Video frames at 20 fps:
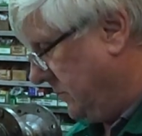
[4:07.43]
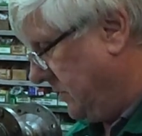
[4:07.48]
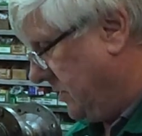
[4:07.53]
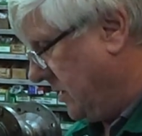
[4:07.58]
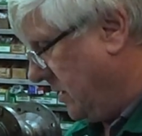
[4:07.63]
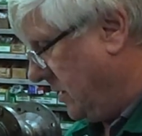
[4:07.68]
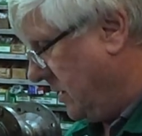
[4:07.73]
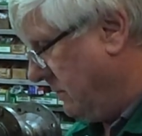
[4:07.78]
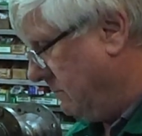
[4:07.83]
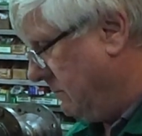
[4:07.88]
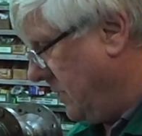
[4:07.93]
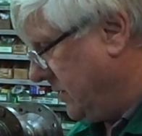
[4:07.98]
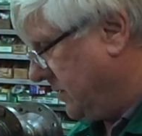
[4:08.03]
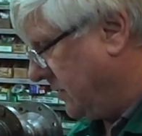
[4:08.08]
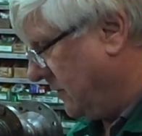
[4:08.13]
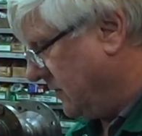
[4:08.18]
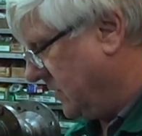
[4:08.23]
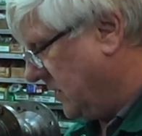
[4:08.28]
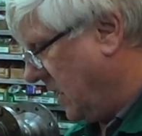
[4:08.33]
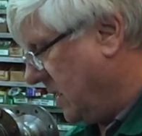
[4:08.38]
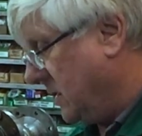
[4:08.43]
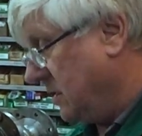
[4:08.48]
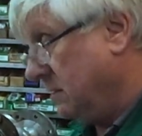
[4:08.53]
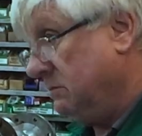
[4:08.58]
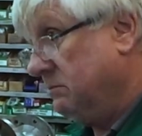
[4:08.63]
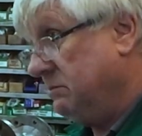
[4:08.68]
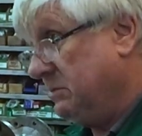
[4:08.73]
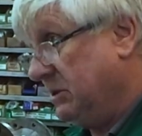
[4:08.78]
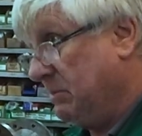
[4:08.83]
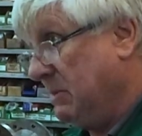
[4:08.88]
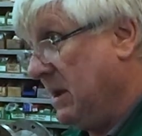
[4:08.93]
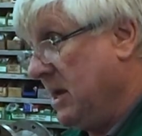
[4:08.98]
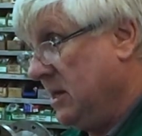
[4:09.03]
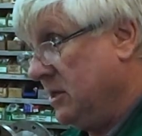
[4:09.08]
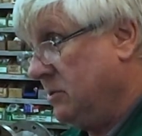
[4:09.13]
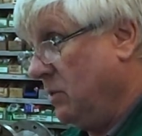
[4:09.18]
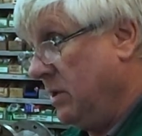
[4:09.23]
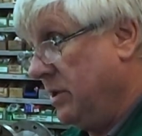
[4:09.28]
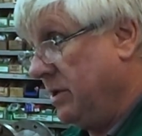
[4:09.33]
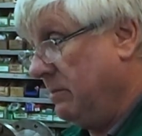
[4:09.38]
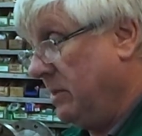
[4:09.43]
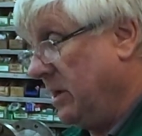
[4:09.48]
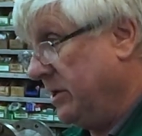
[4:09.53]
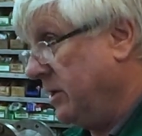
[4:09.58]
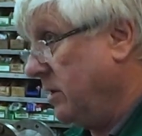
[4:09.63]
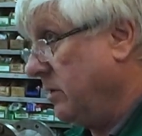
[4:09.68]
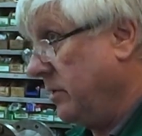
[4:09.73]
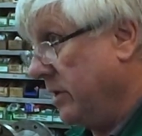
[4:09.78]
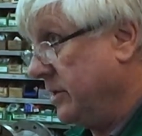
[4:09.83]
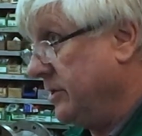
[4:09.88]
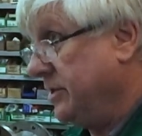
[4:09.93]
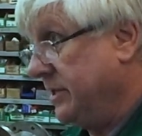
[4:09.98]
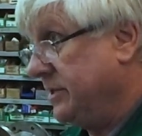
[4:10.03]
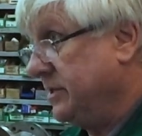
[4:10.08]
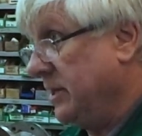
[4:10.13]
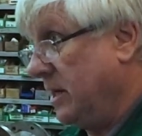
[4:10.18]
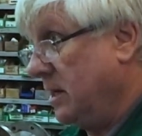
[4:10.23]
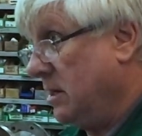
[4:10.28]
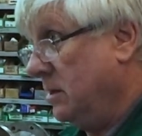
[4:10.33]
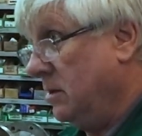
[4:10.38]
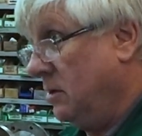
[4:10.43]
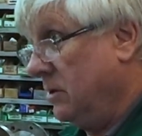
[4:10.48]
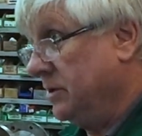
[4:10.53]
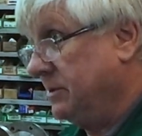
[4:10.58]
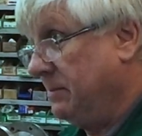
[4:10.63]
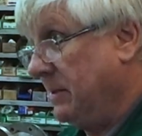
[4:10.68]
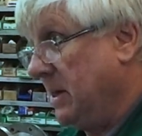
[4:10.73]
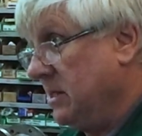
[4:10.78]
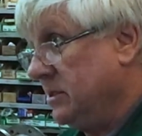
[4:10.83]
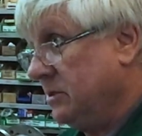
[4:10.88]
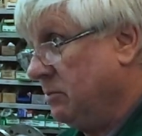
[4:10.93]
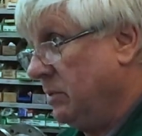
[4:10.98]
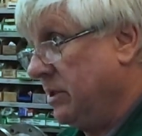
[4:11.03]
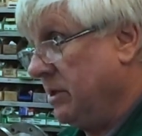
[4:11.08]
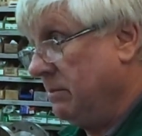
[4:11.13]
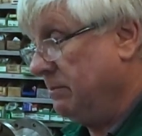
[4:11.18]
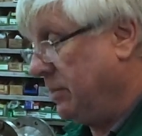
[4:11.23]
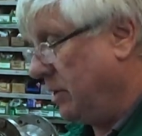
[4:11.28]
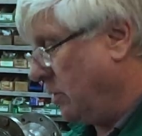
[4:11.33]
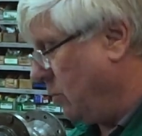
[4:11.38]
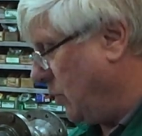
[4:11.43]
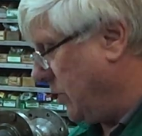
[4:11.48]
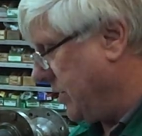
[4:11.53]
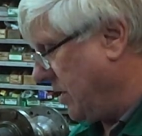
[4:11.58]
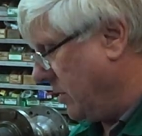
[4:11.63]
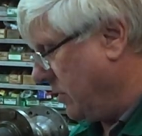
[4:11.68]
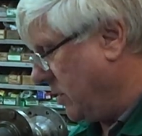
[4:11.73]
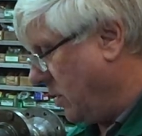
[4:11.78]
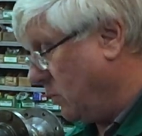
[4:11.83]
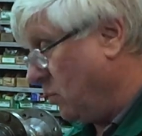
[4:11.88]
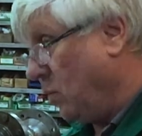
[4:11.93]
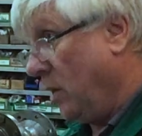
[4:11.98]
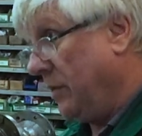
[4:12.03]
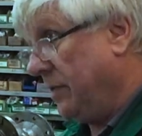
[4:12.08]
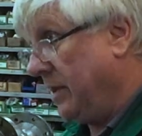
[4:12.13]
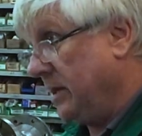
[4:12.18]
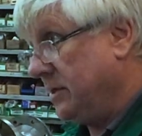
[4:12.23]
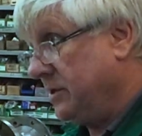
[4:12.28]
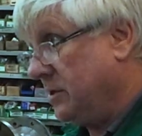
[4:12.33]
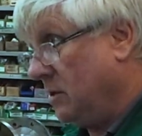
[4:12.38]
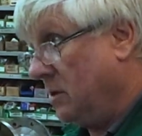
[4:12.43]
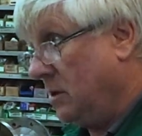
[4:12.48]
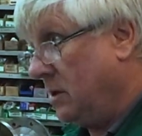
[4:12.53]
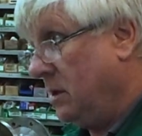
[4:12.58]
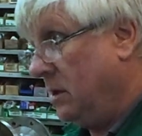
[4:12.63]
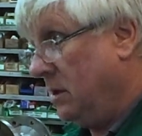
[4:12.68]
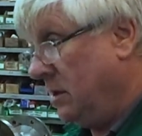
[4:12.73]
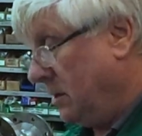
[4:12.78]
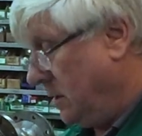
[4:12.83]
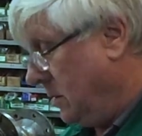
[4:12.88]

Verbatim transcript: So they must have taken spares with them. I knew they did take a lot of spares with them, but we don't know what they took.